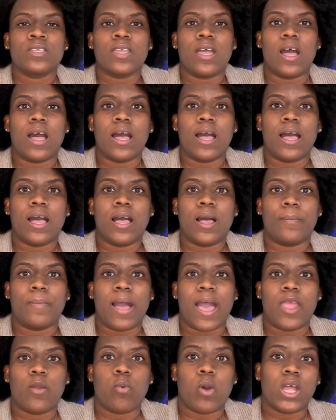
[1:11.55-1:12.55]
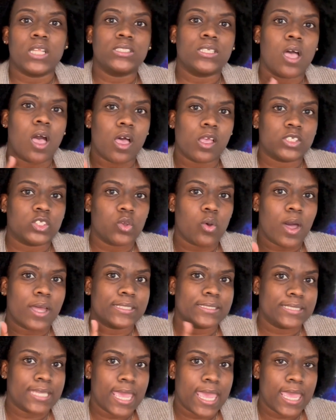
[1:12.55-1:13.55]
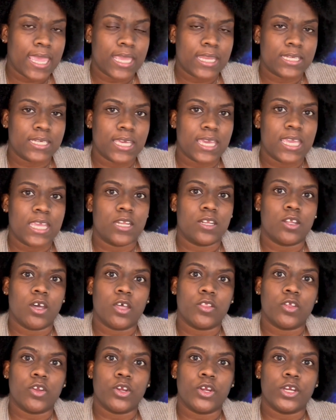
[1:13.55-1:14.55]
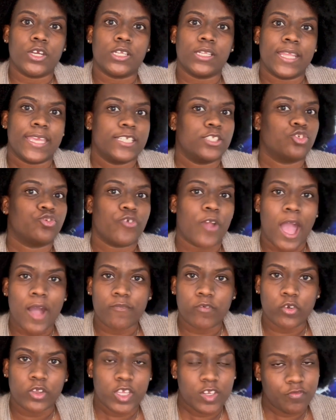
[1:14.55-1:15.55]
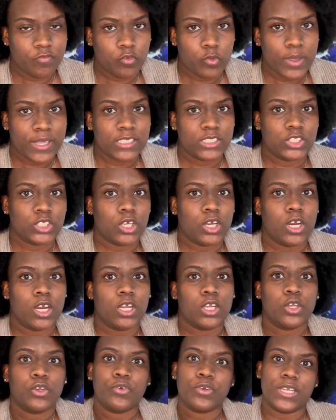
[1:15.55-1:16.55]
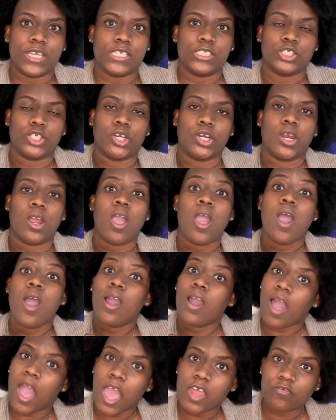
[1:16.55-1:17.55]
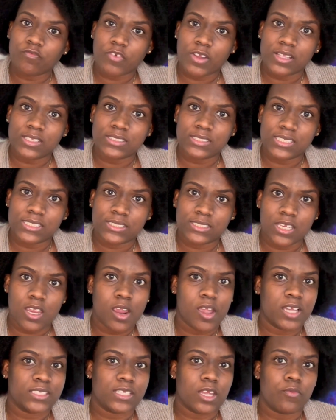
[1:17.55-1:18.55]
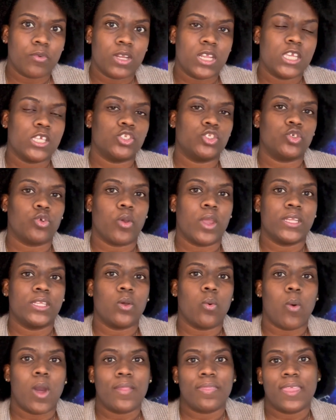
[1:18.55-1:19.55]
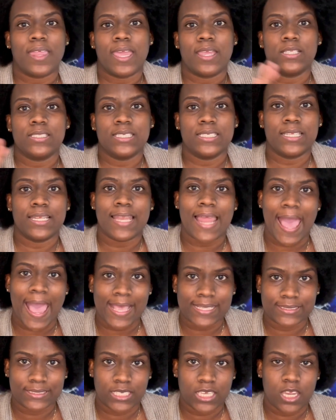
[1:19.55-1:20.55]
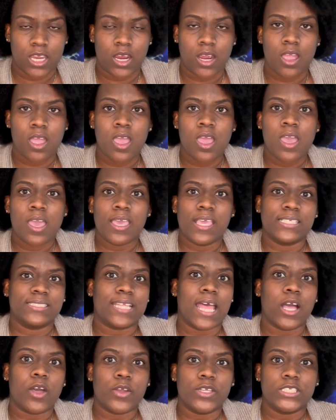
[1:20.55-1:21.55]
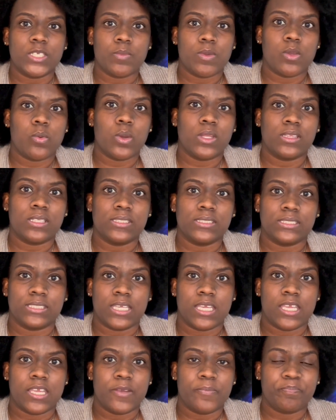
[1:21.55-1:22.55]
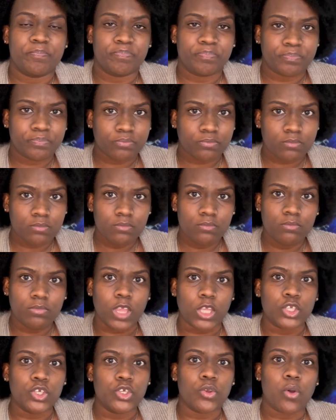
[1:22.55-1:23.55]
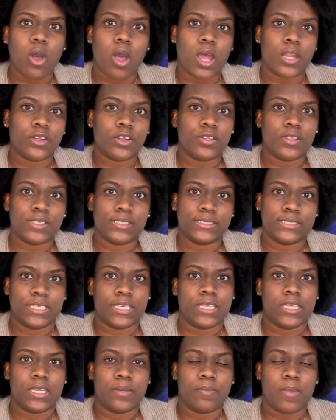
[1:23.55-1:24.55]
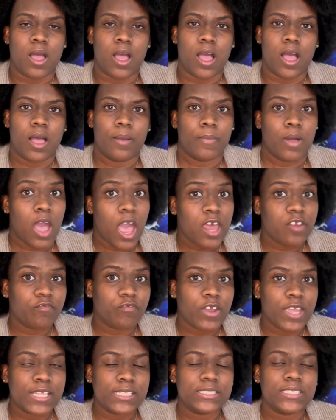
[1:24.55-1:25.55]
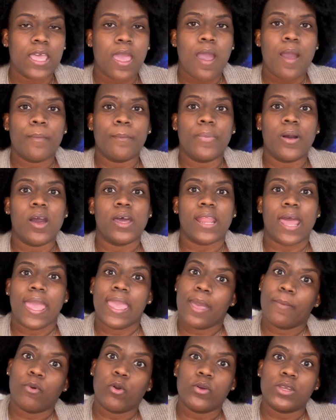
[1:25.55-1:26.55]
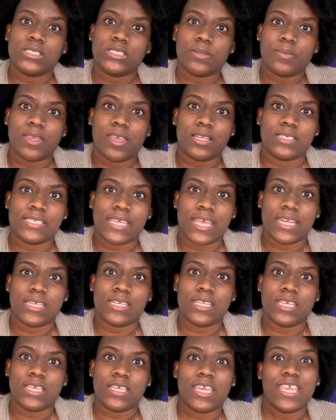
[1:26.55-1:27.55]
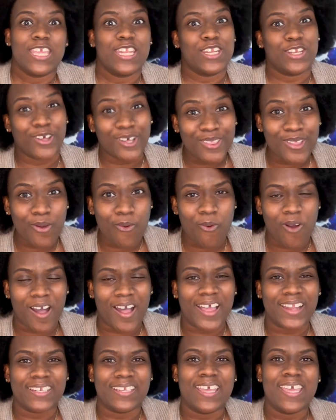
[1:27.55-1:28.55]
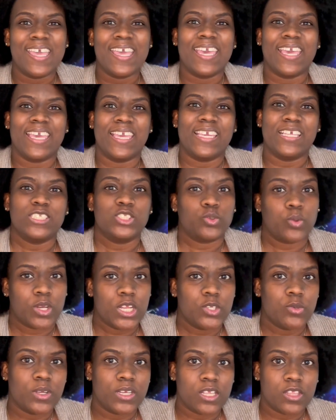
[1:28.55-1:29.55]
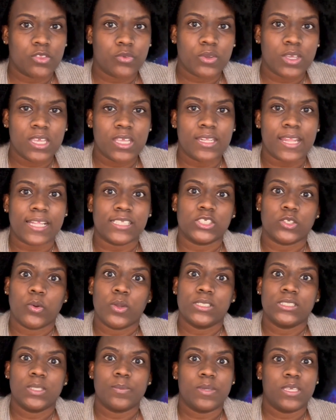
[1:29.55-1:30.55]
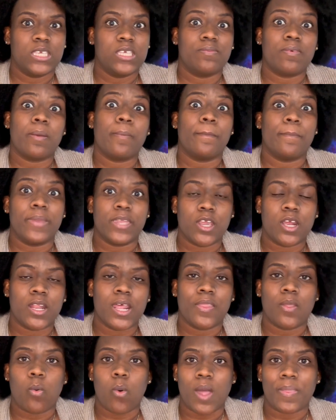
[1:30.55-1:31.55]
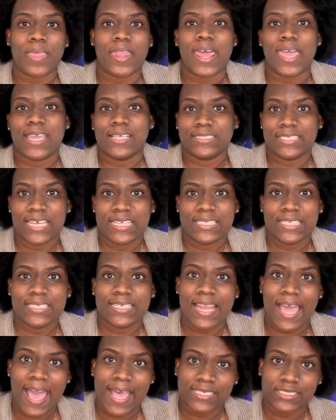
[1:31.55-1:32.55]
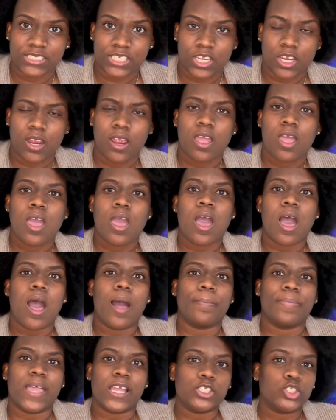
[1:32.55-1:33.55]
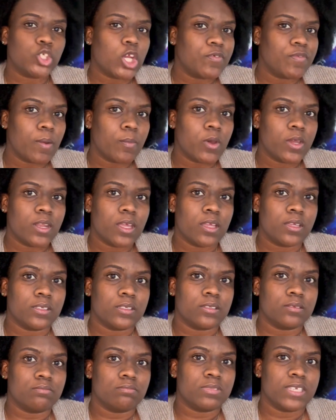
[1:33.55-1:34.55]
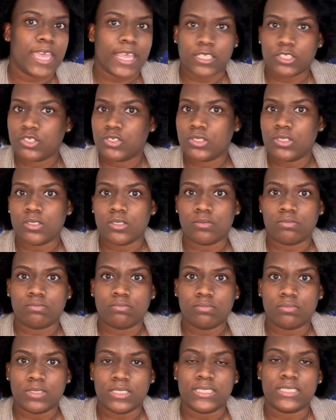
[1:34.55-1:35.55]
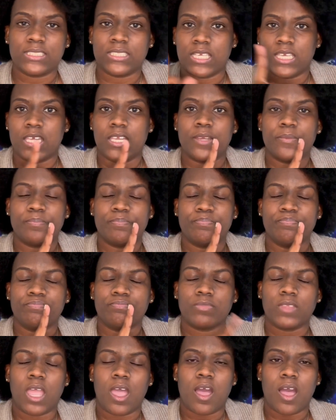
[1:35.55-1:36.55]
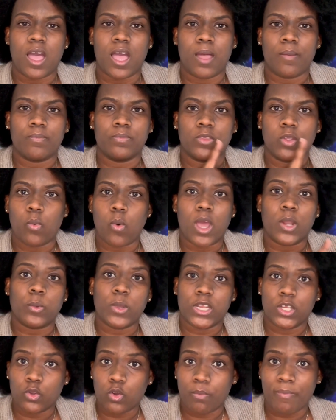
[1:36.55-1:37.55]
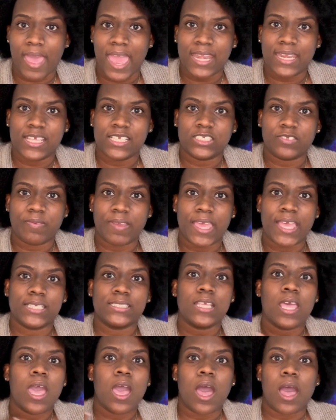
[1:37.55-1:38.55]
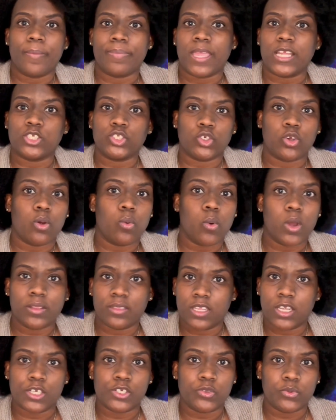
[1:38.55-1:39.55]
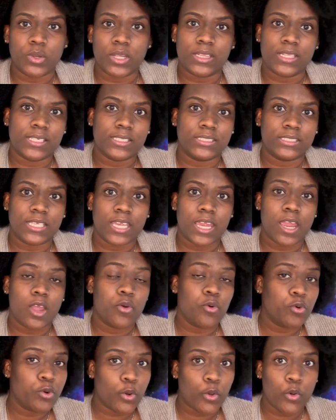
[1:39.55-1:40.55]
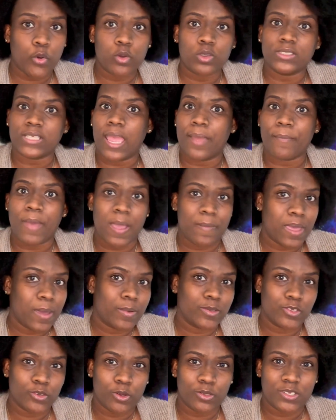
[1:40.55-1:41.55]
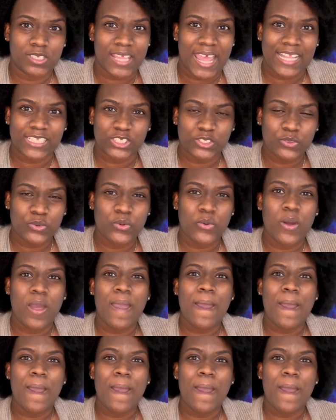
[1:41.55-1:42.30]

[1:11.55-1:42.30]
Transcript: I want to also attend another like travel influencer creator conference this year because I really enjoyed the one that I did last year. It's not going to be with the same, you know, under the same conference, but I am going to be attending another one in 2023 that's going to be even bigger than the one that I attended last year. I'm not sure if I'm gonna get to the same, the one with No Madness Fest. I'm not sure what they're doing this year. Who knows? I might be able to go to that too.